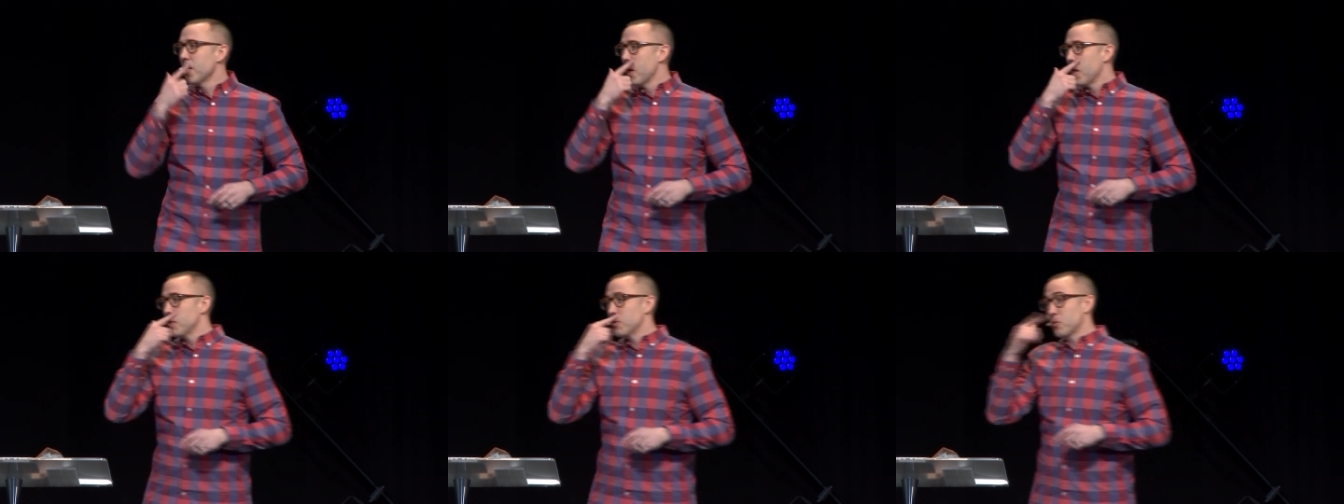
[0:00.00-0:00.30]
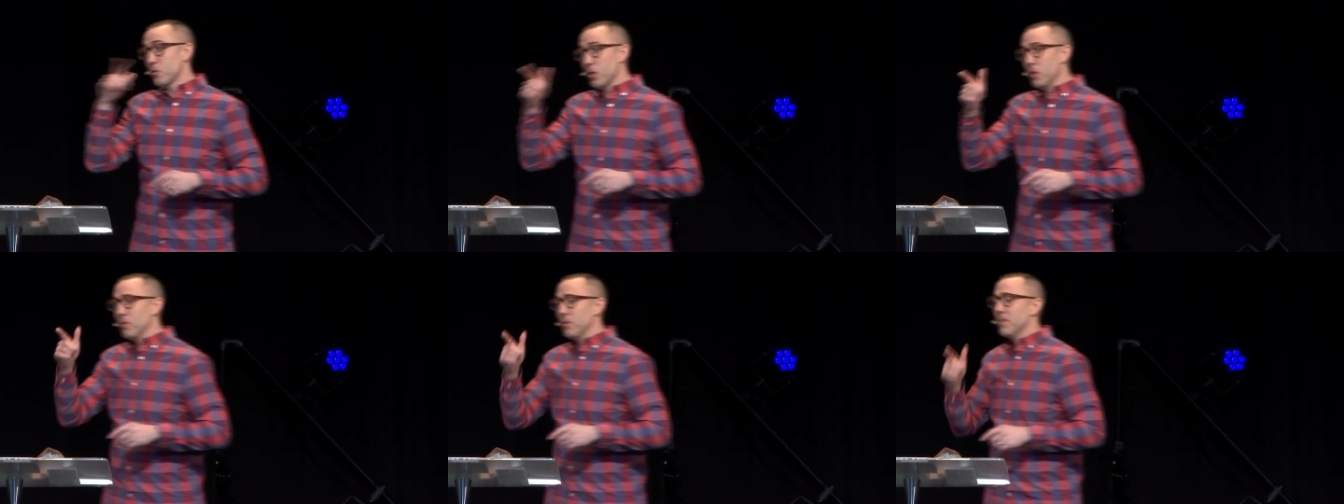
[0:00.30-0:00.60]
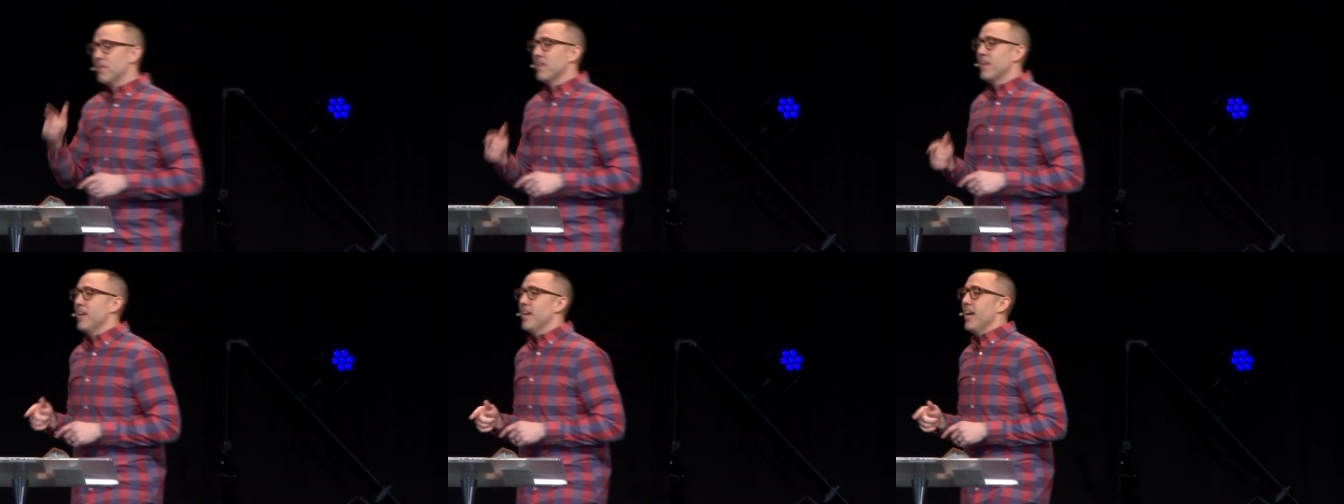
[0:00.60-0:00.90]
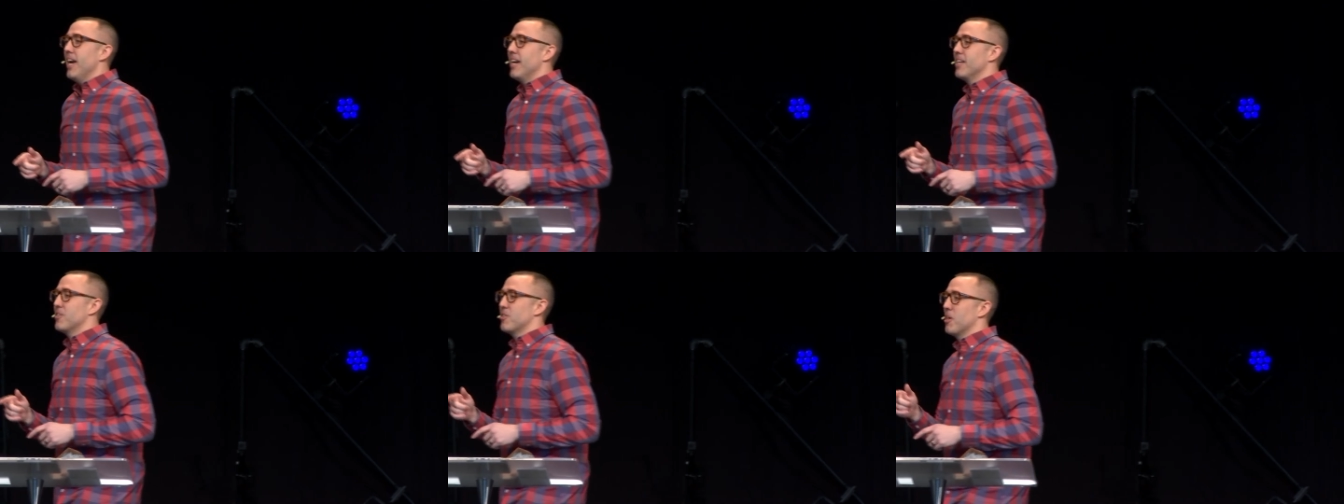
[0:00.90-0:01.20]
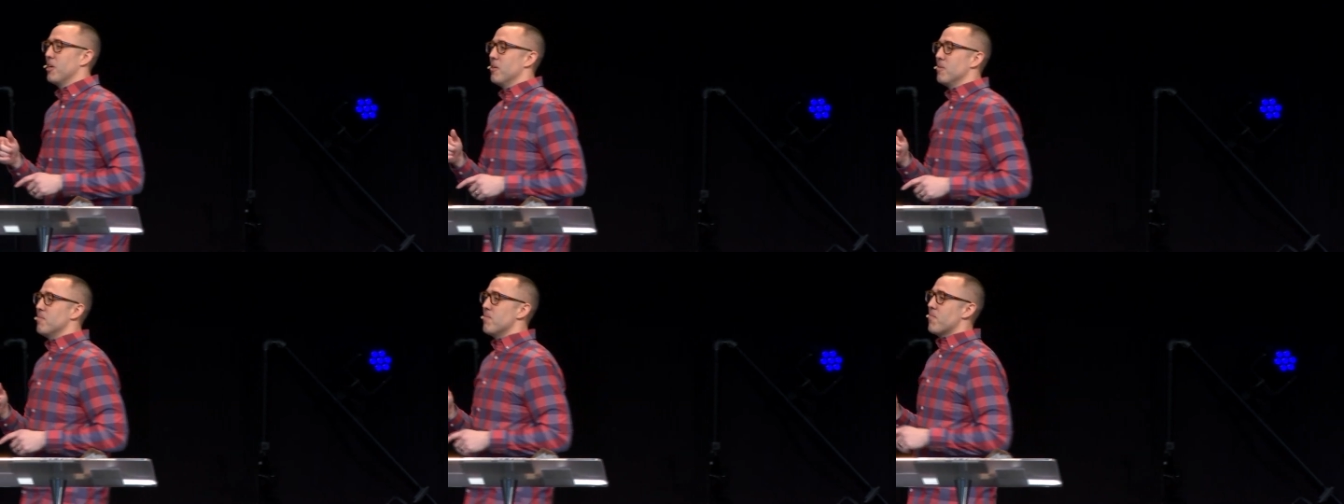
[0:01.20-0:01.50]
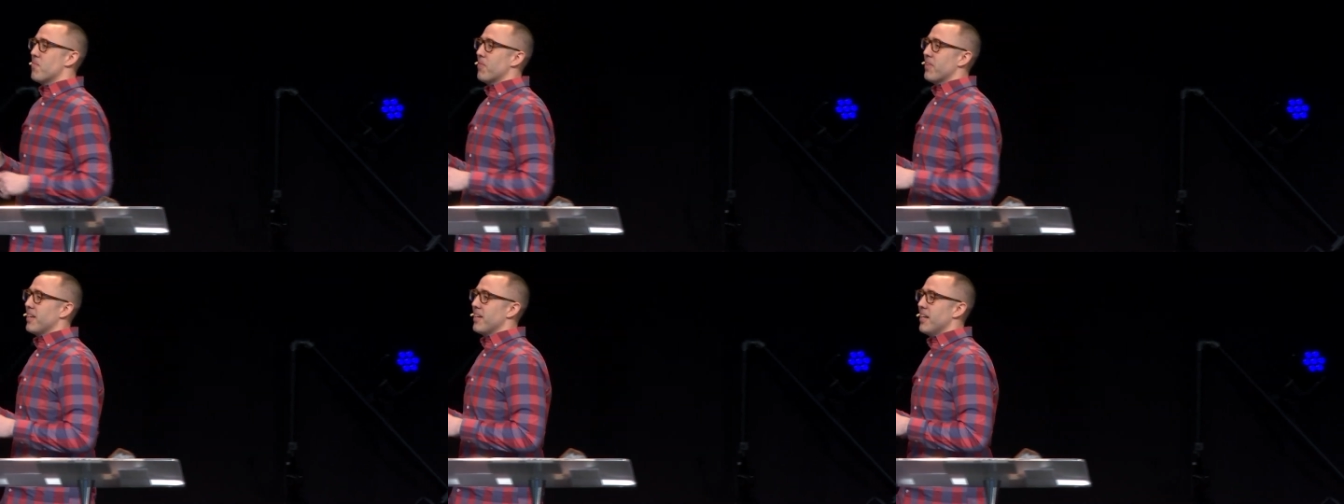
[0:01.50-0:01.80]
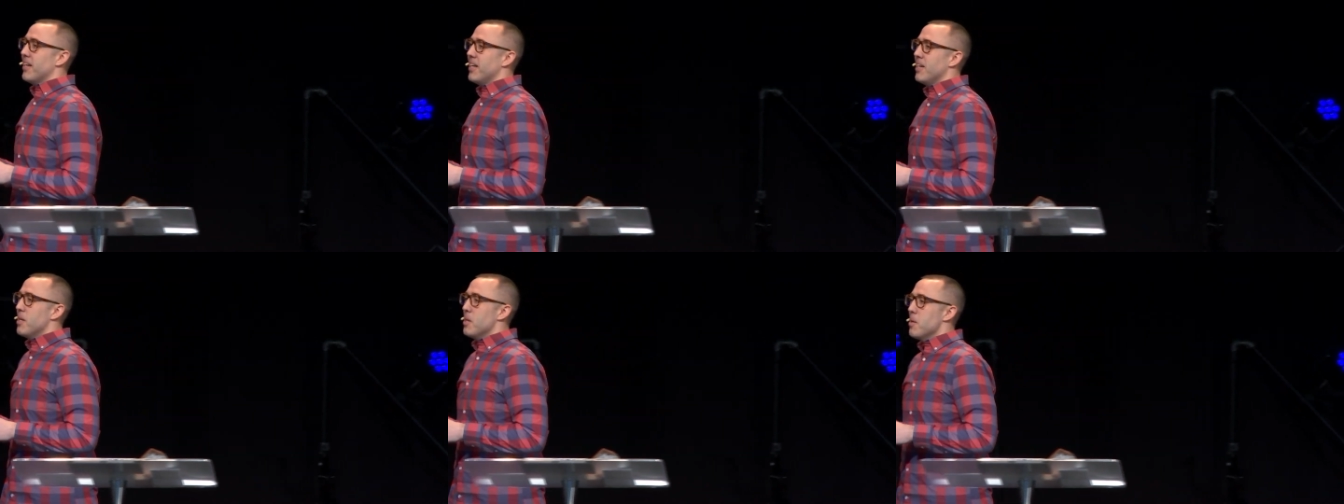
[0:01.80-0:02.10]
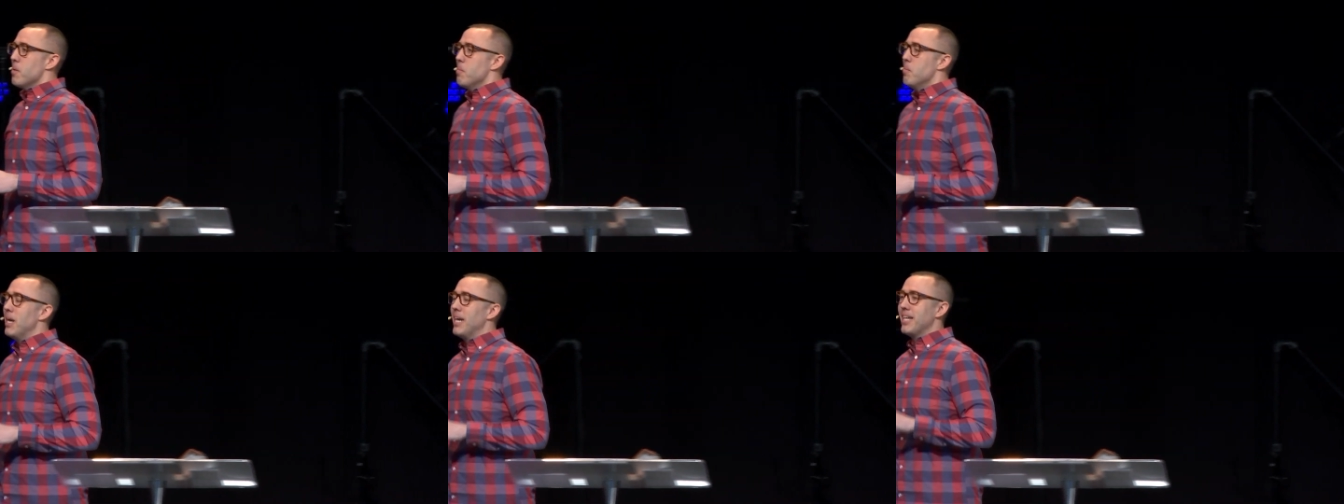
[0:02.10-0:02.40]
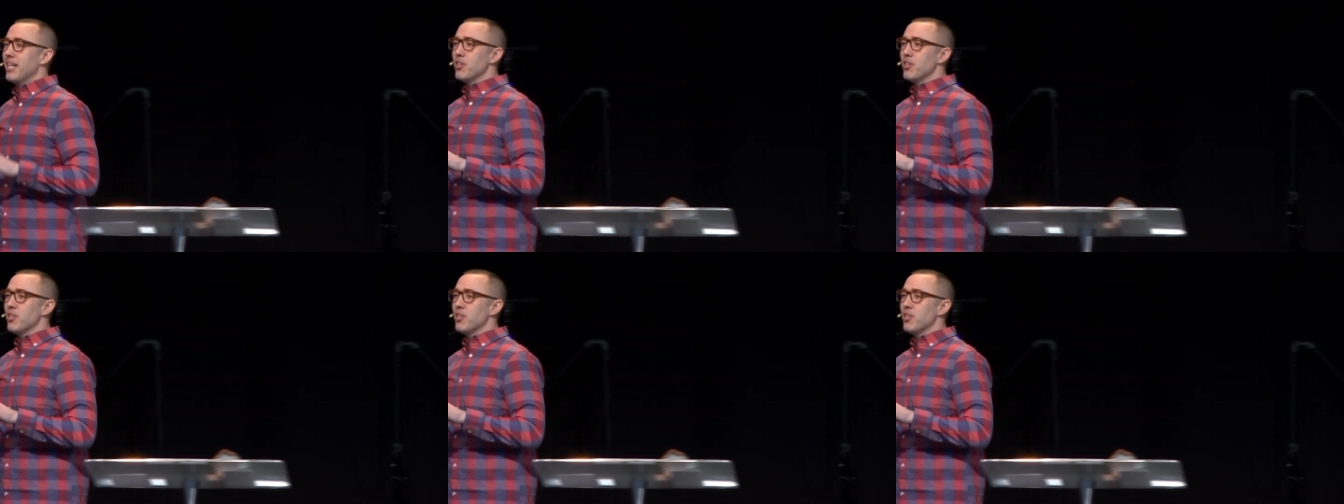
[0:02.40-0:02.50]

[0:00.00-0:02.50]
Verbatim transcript: It's true. And so, but